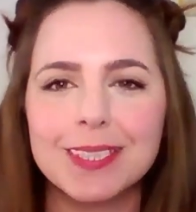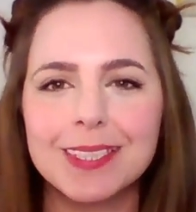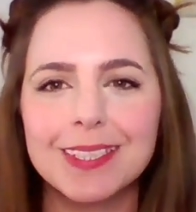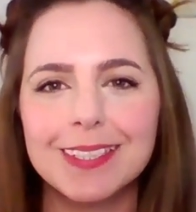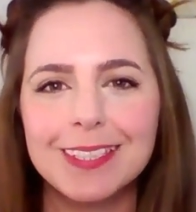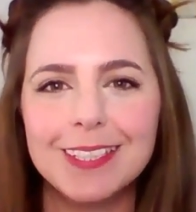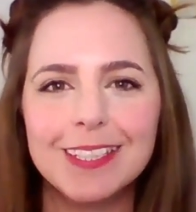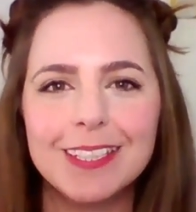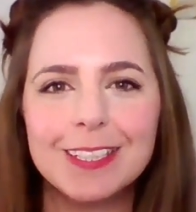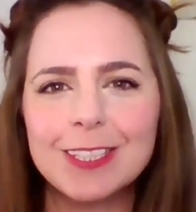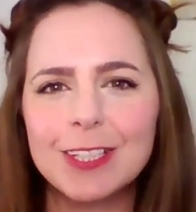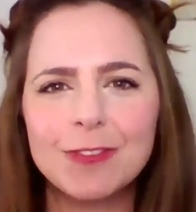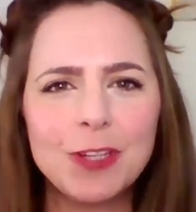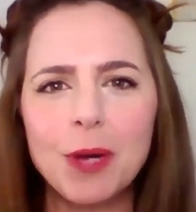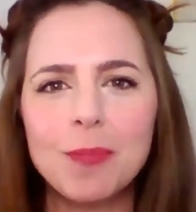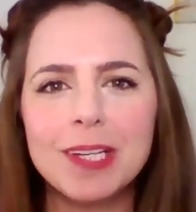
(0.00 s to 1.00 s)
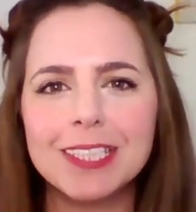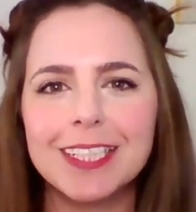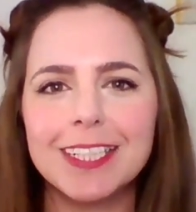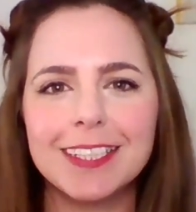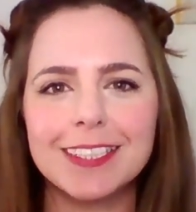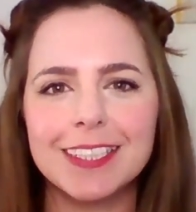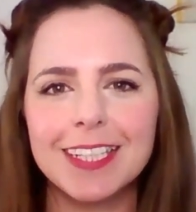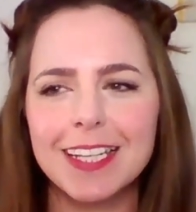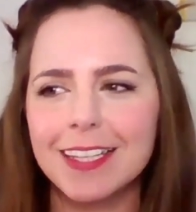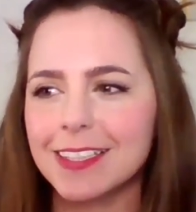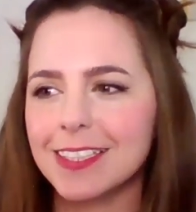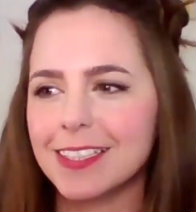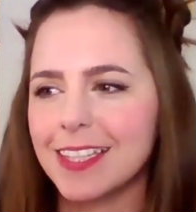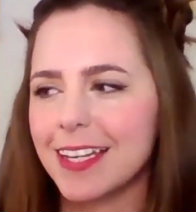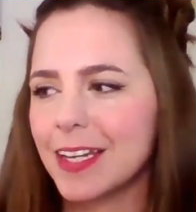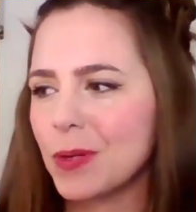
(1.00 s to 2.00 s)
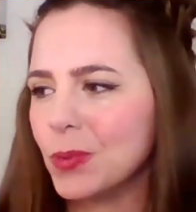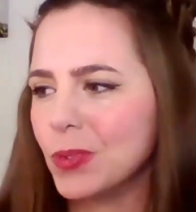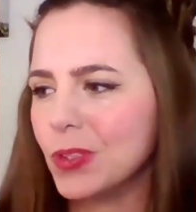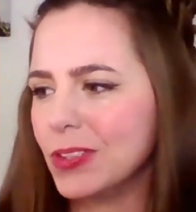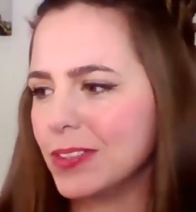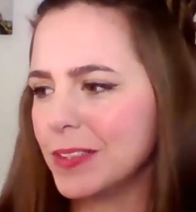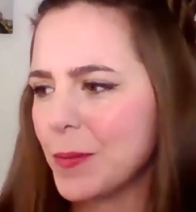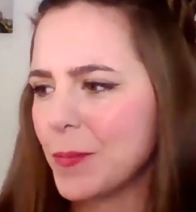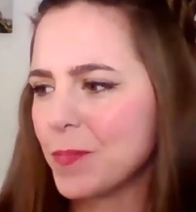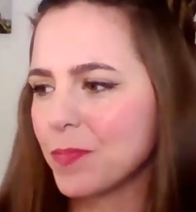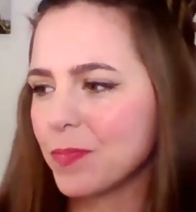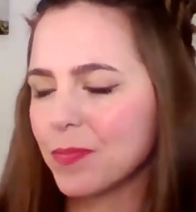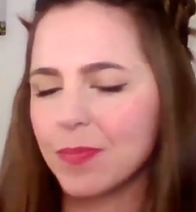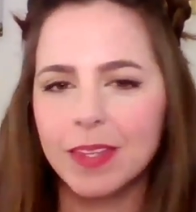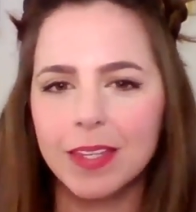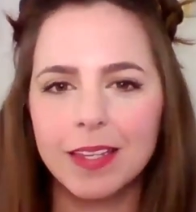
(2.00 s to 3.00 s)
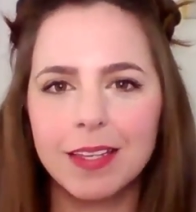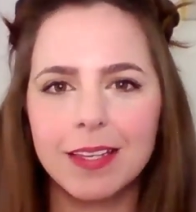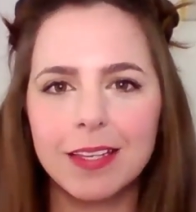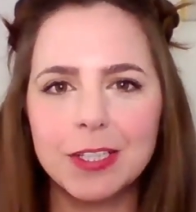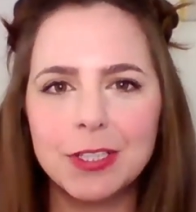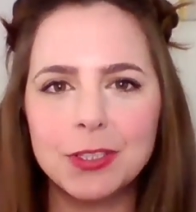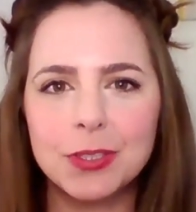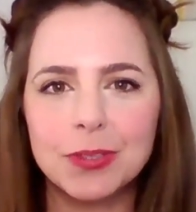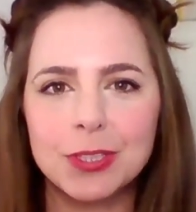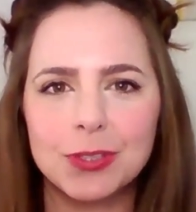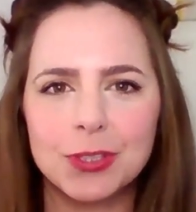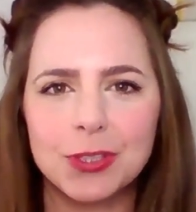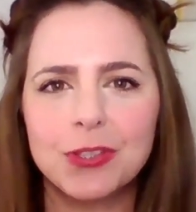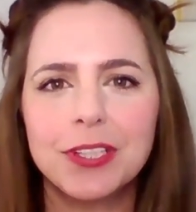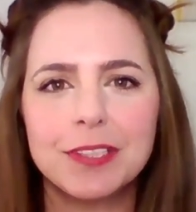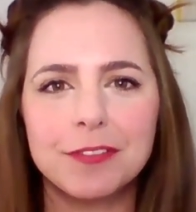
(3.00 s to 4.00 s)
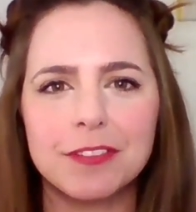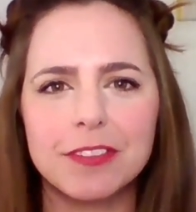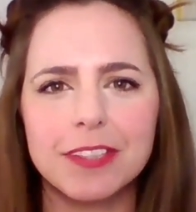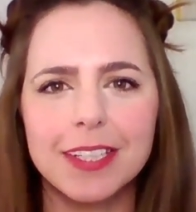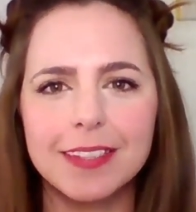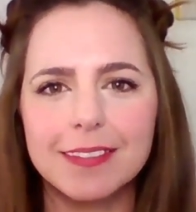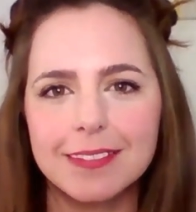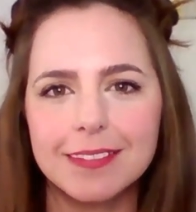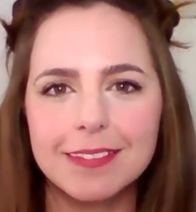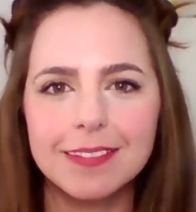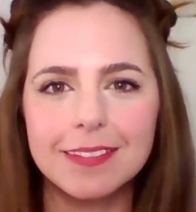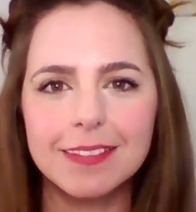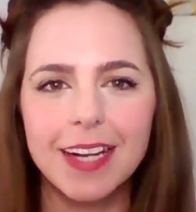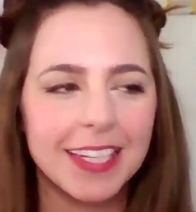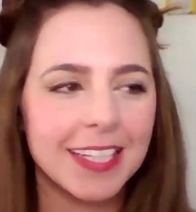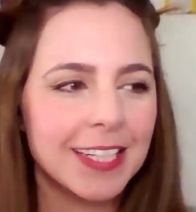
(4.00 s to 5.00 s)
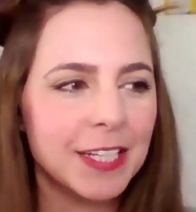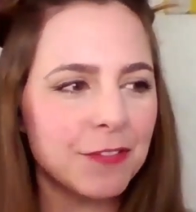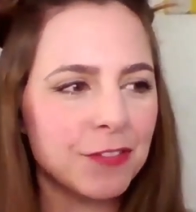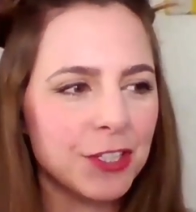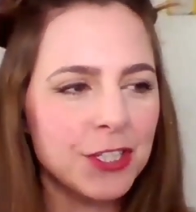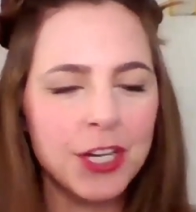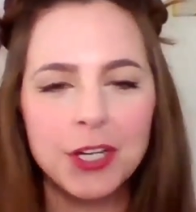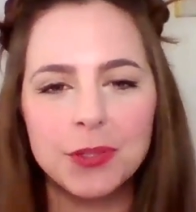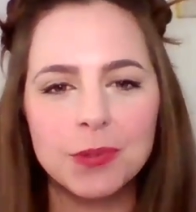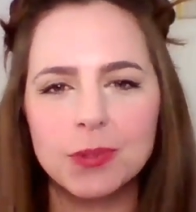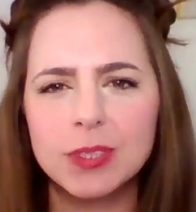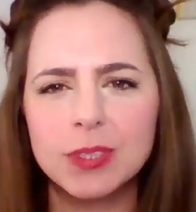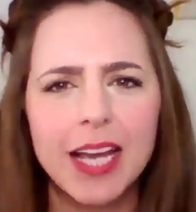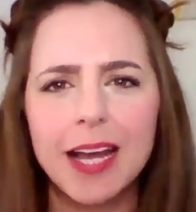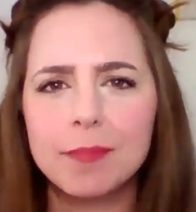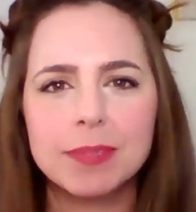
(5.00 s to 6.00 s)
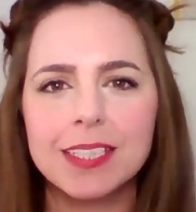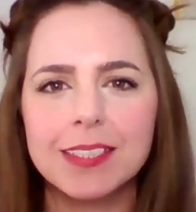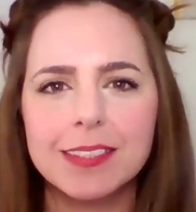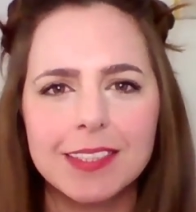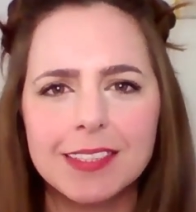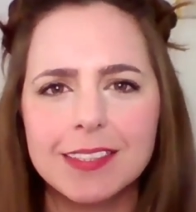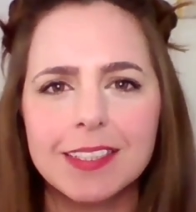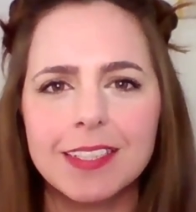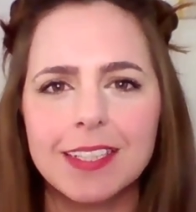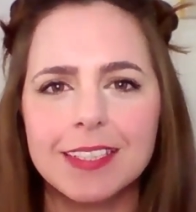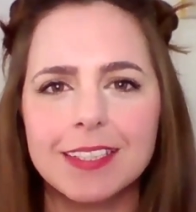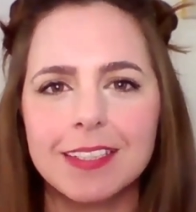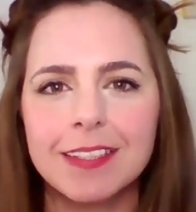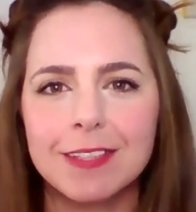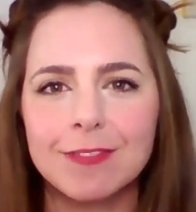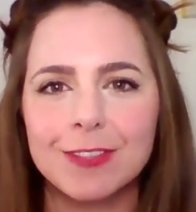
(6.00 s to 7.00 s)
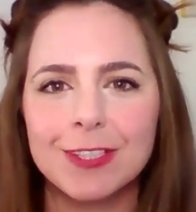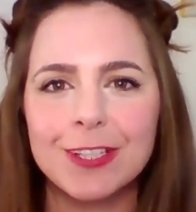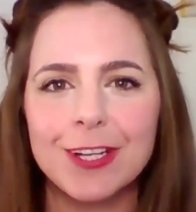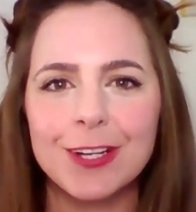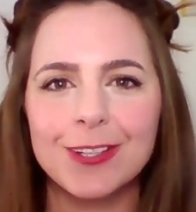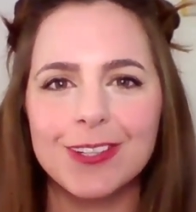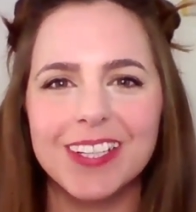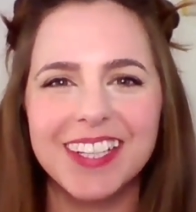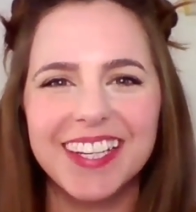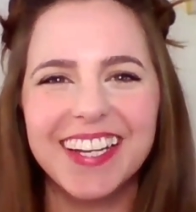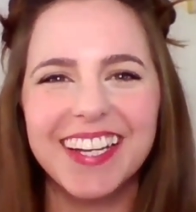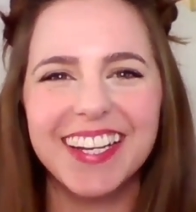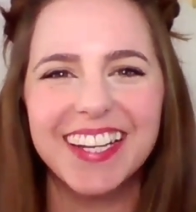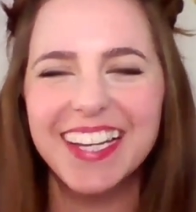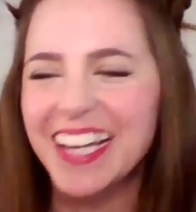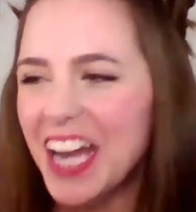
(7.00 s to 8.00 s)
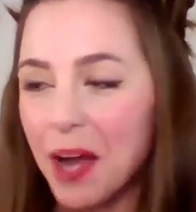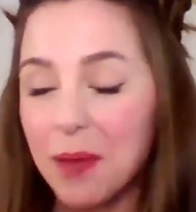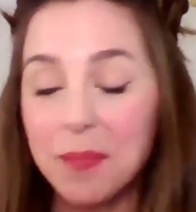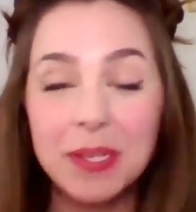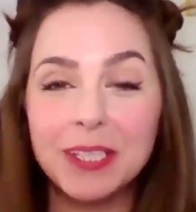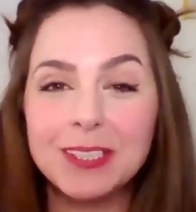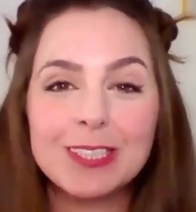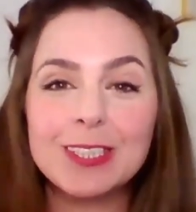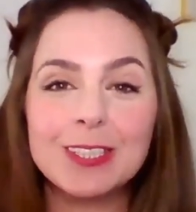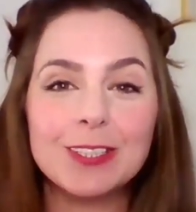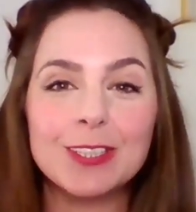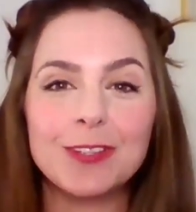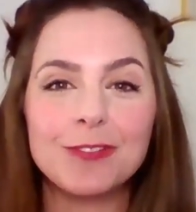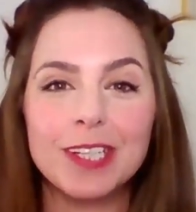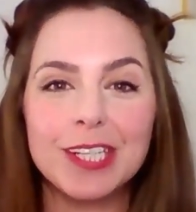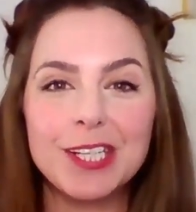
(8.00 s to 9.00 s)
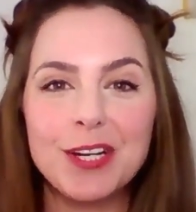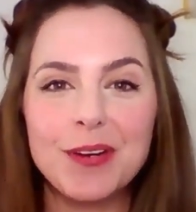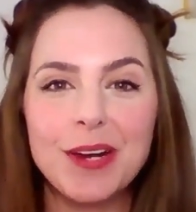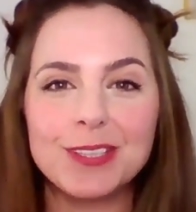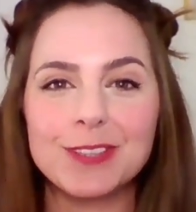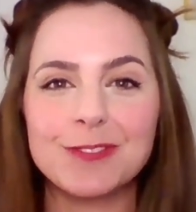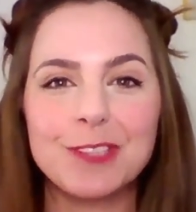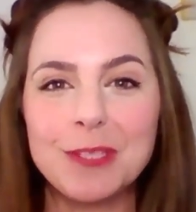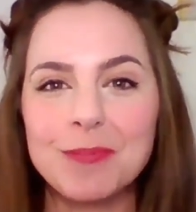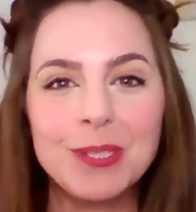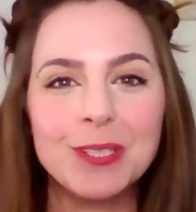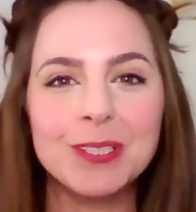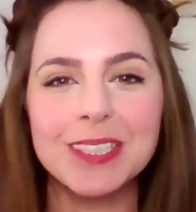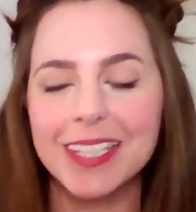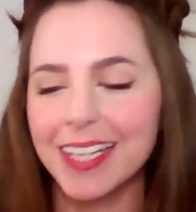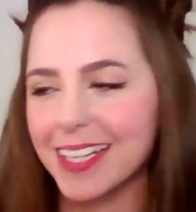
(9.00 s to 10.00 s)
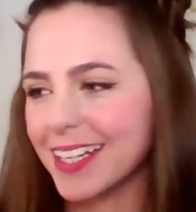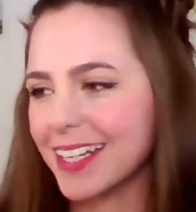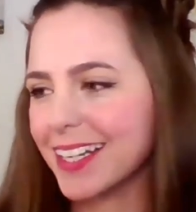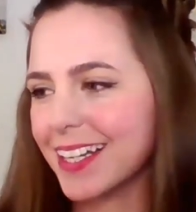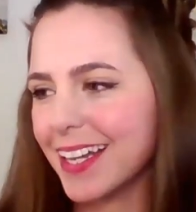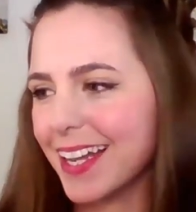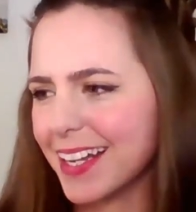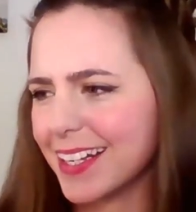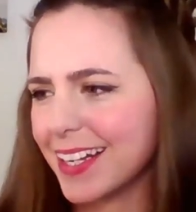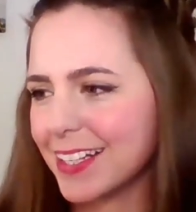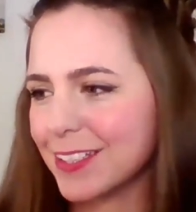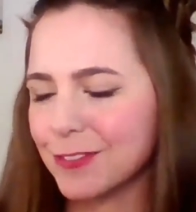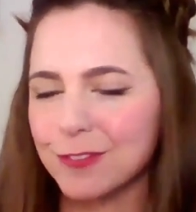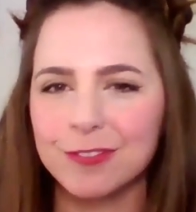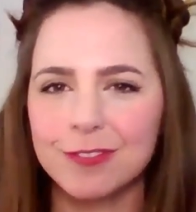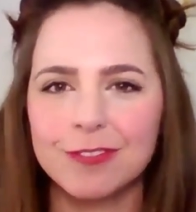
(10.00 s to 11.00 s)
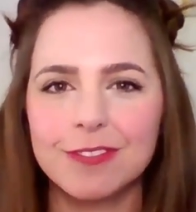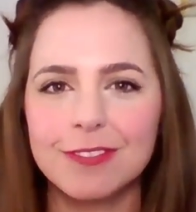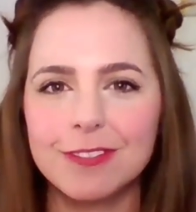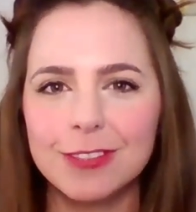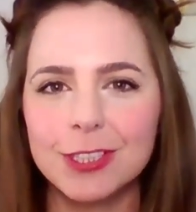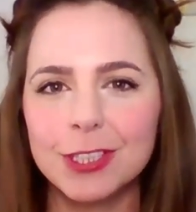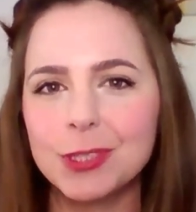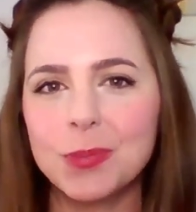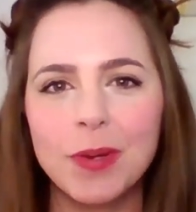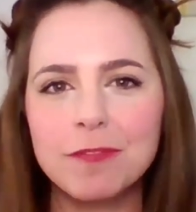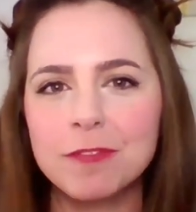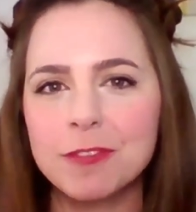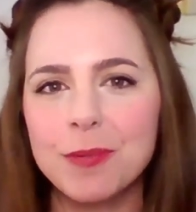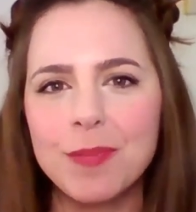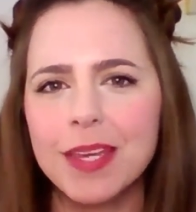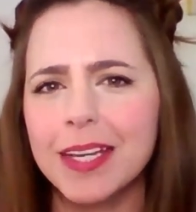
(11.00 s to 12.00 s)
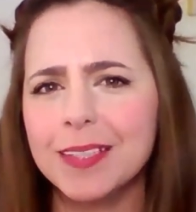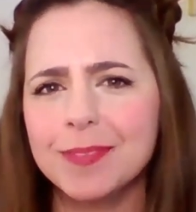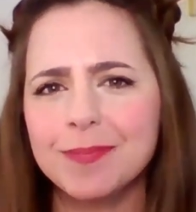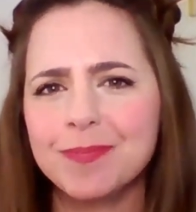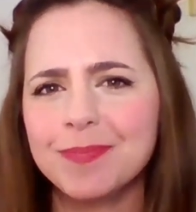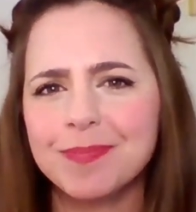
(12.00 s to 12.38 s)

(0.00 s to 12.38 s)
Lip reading: kept sort of commenting underneath and saying, well, can you do a tutorial for it? I didn't even know tabs existed. I didn't even know. I mean, I still don't really know how to read music. And it kind of just went from there.